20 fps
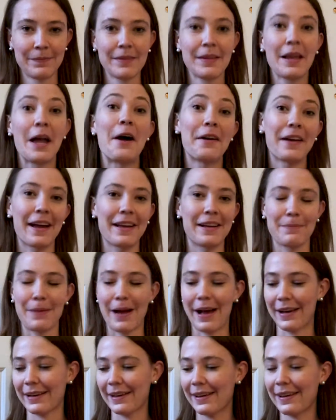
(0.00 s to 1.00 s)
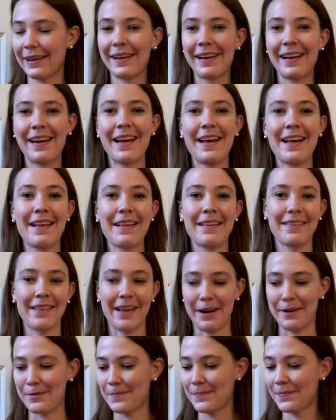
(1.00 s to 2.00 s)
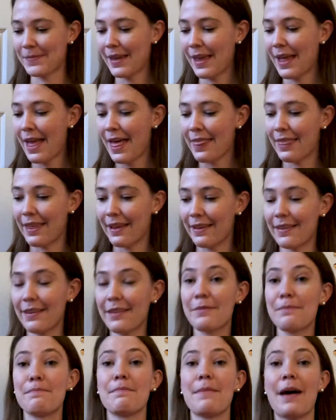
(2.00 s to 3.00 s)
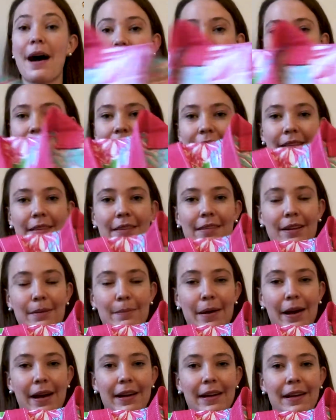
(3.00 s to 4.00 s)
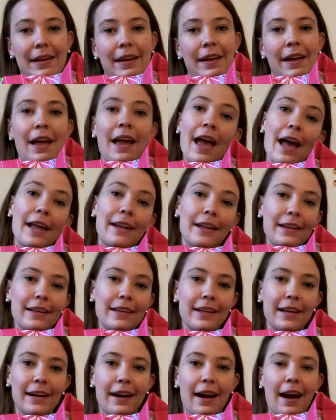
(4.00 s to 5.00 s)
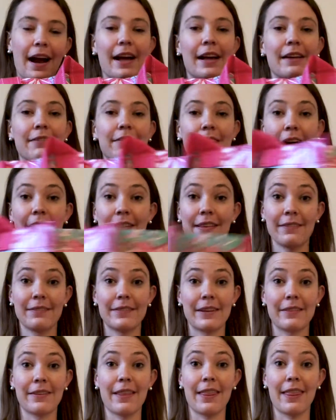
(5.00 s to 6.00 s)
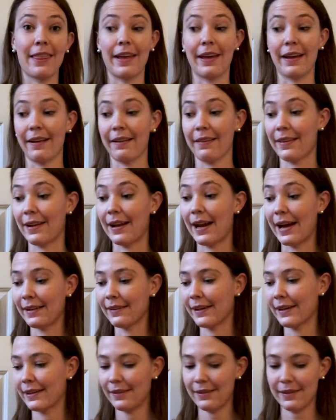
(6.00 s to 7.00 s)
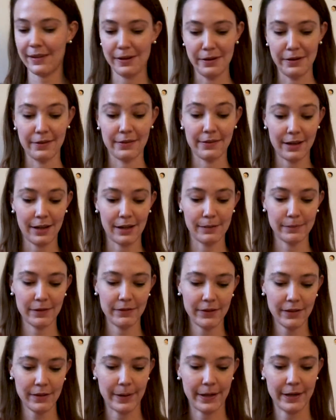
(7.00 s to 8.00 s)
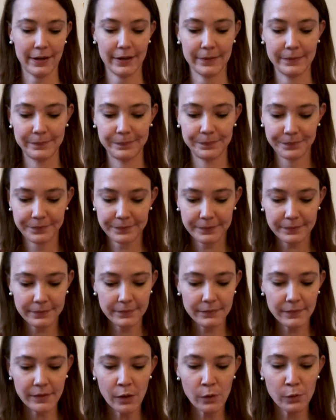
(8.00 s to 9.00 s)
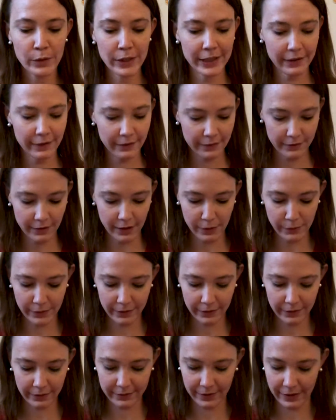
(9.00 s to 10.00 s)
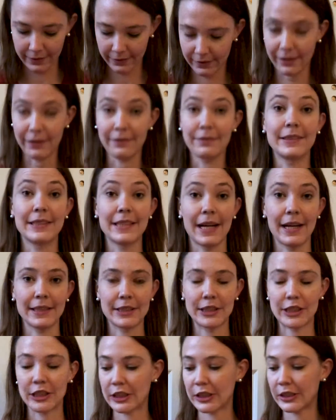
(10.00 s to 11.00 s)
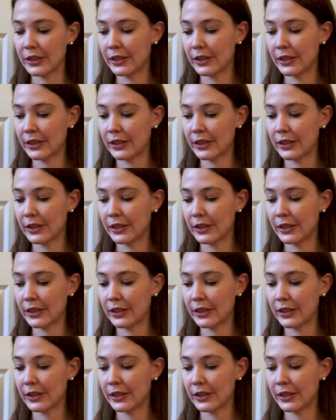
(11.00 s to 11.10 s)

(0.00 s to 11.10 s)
Okay, you're back. So this is my sensory bag, and in here I have lots of different things that I like to use to help me feel better. We're going to start with our sense of touch.